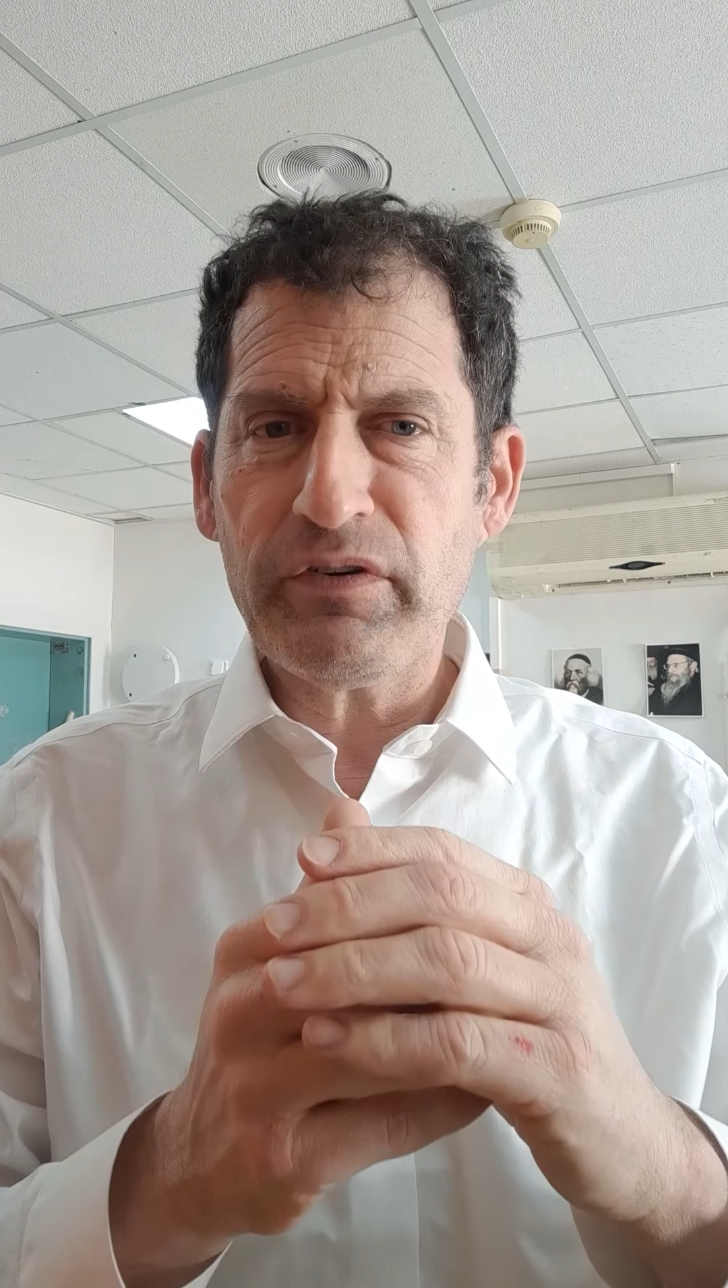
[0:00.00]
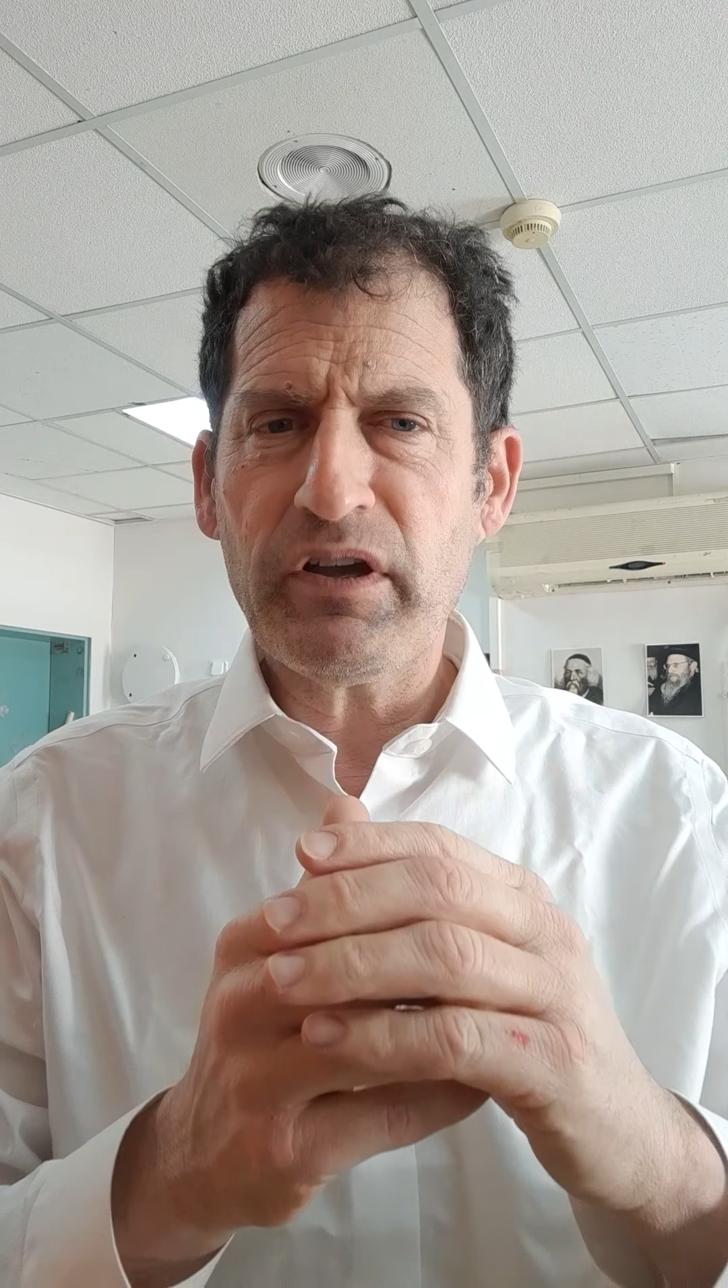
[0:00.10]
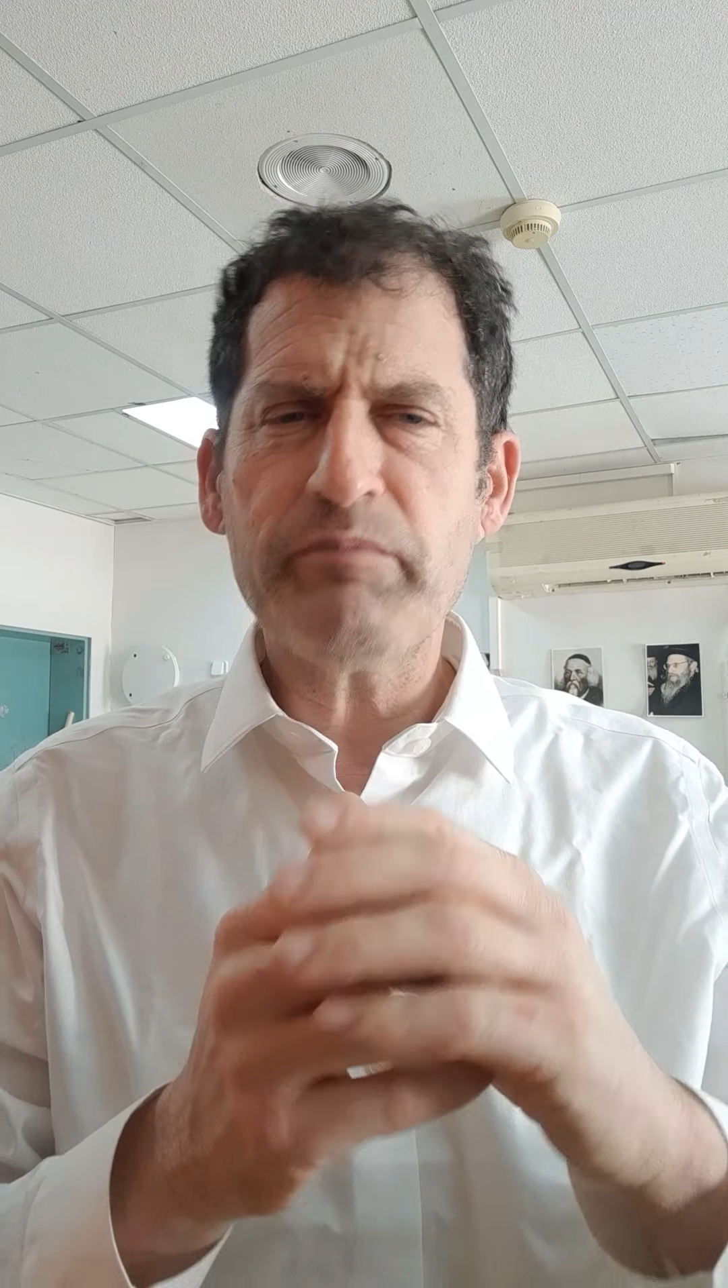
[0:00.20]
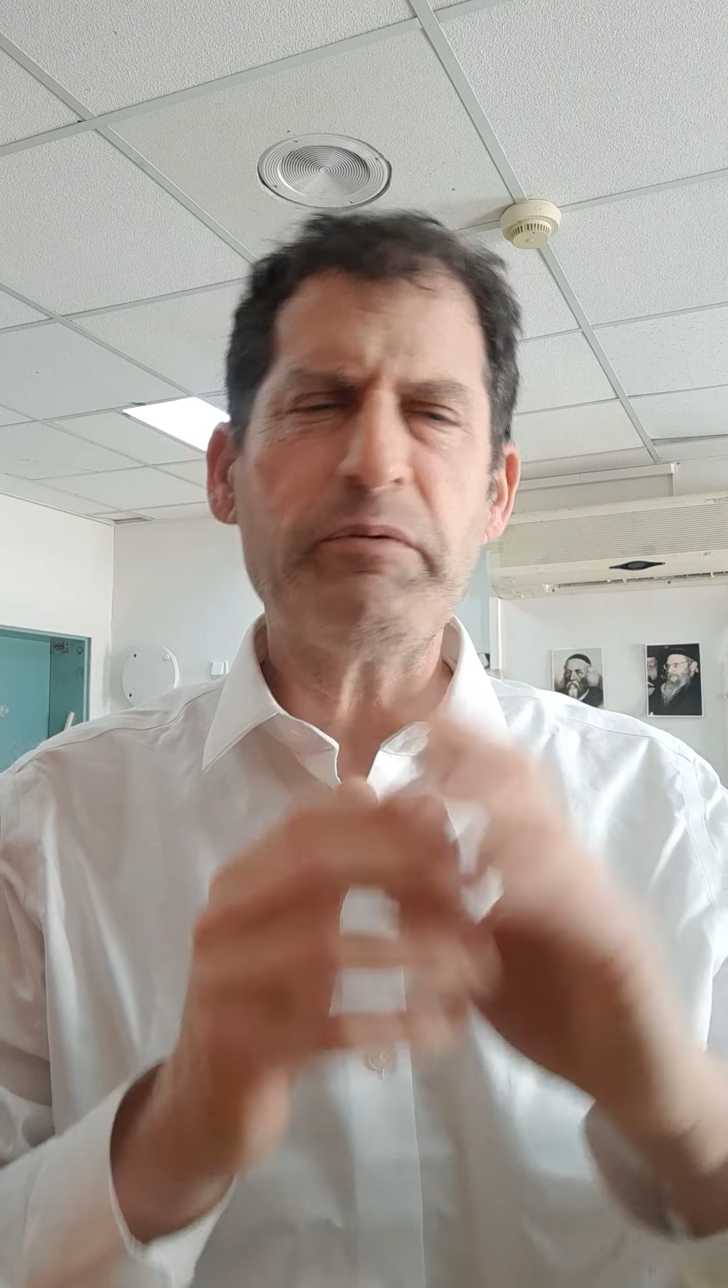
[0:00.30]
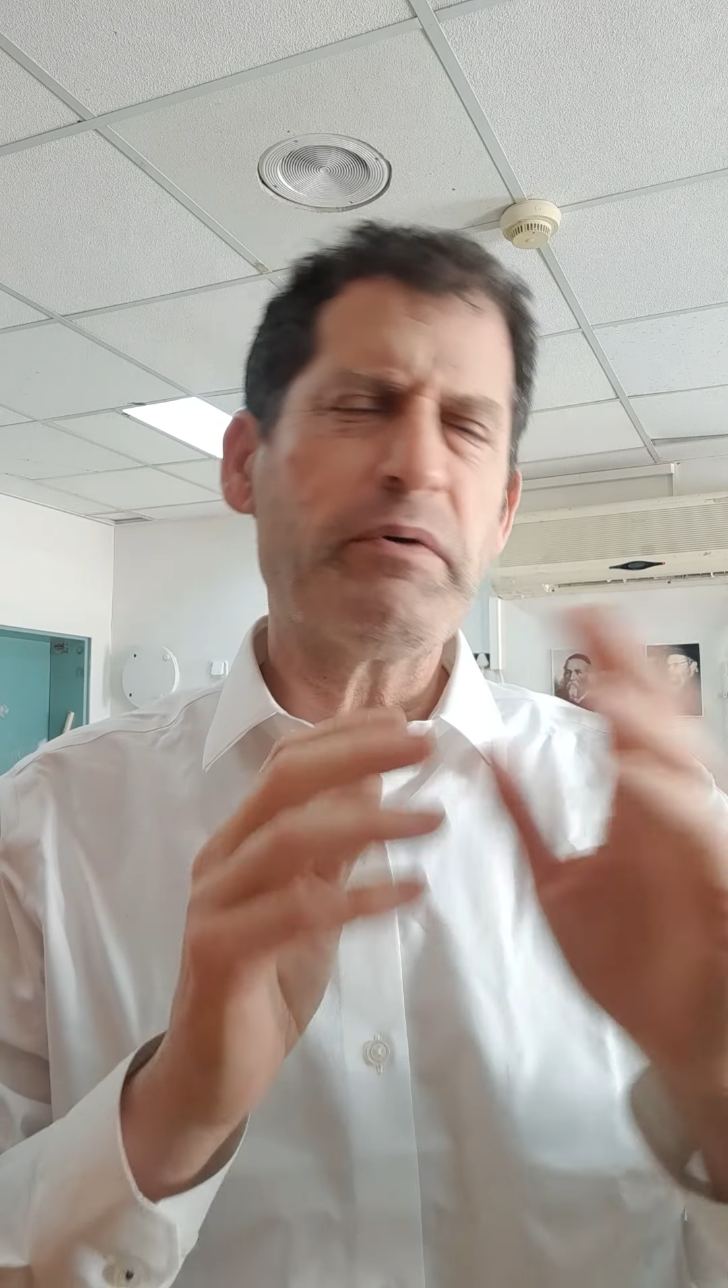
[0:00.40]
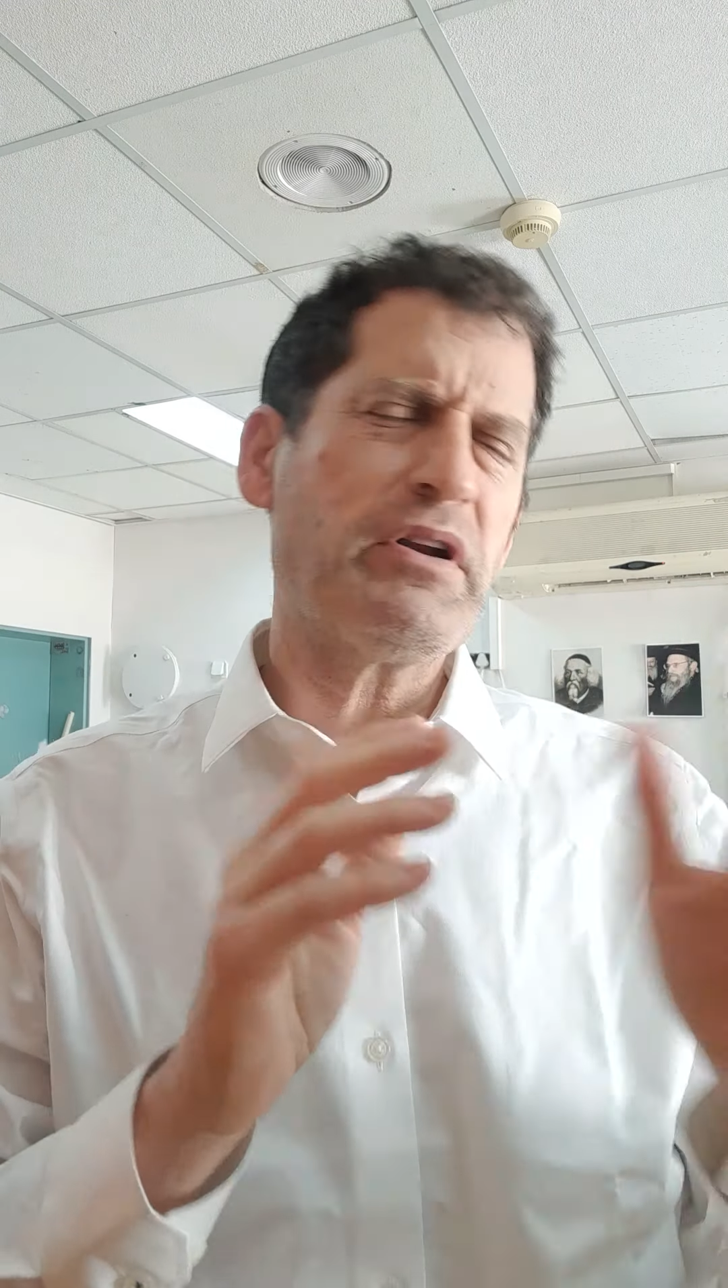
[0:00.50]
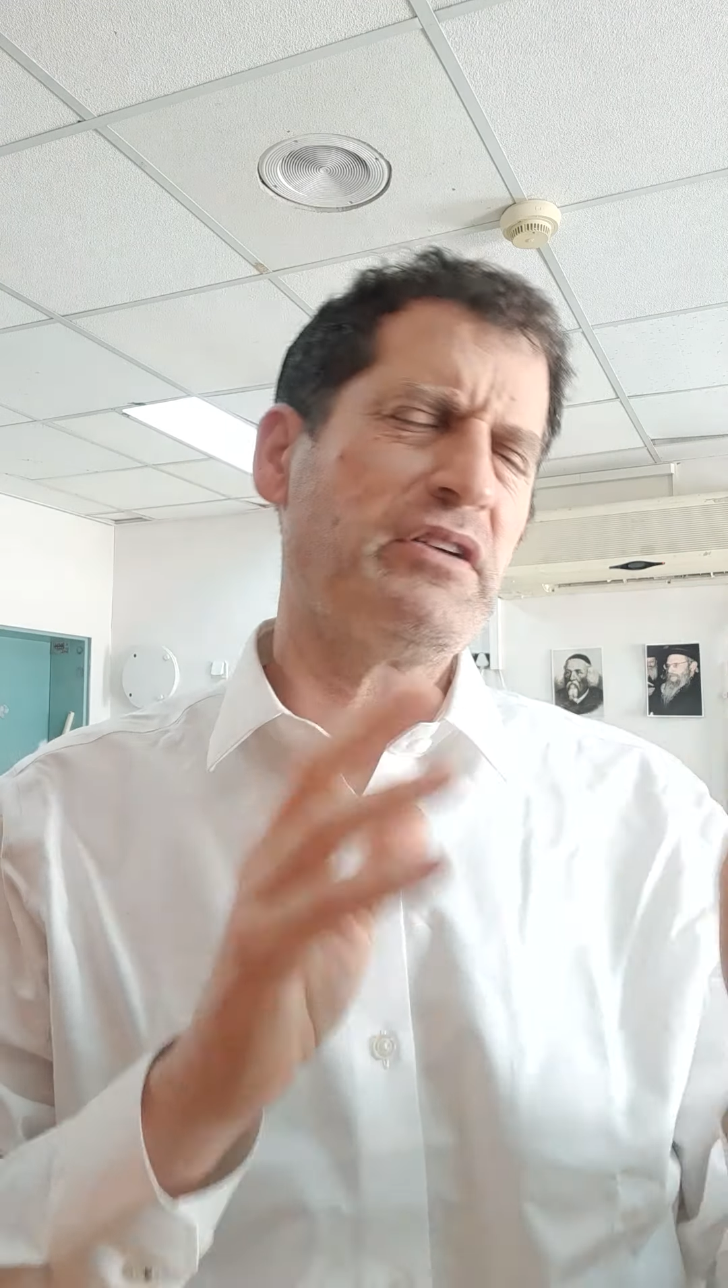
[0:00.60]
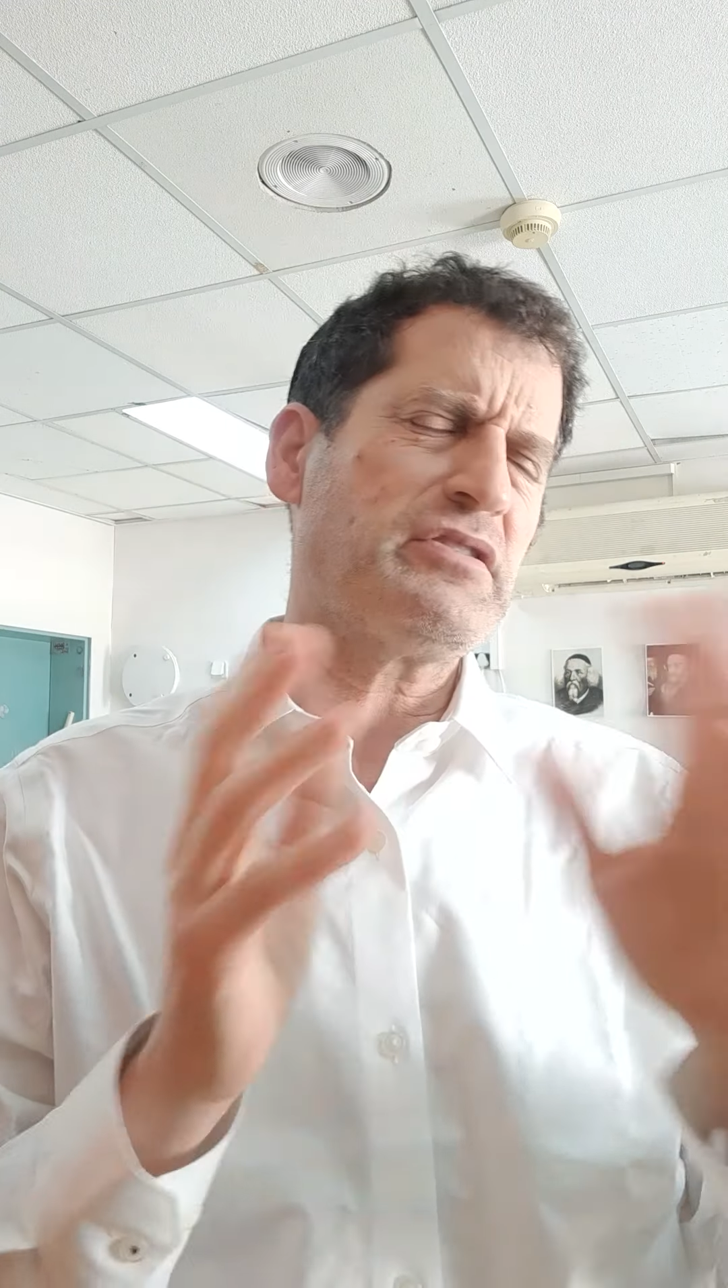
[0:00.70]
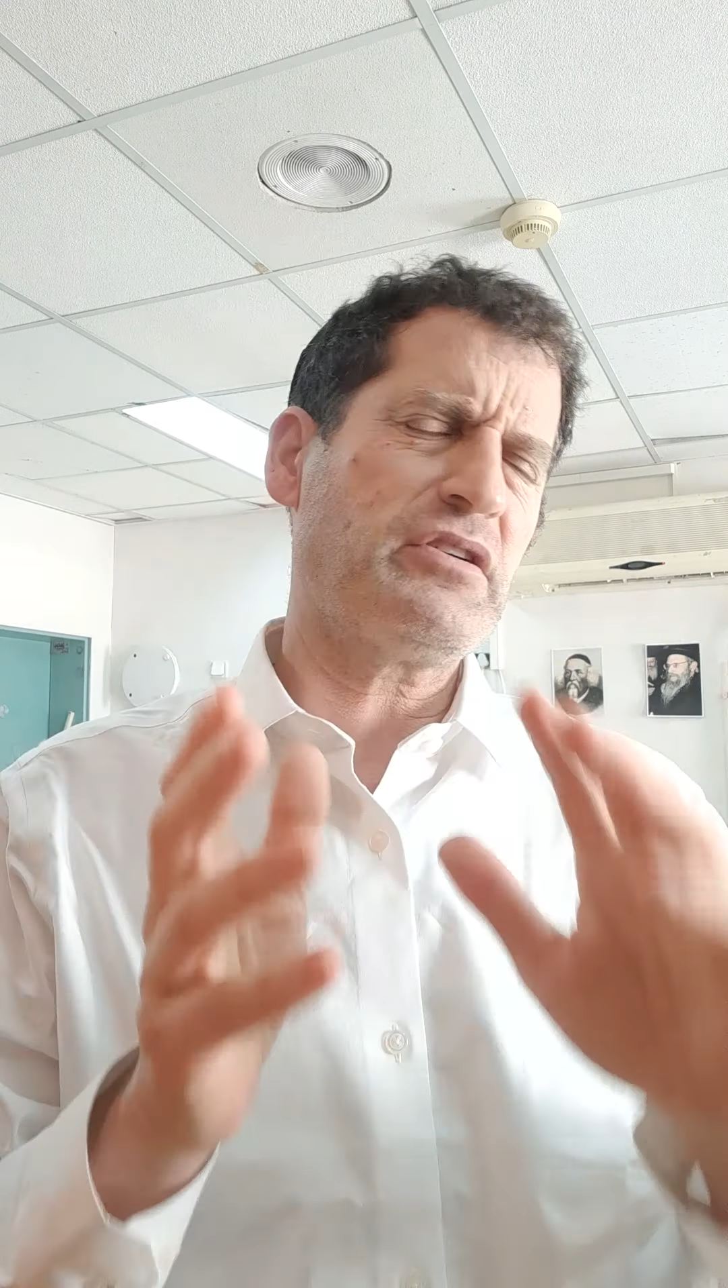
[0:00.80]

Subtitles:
and people can ask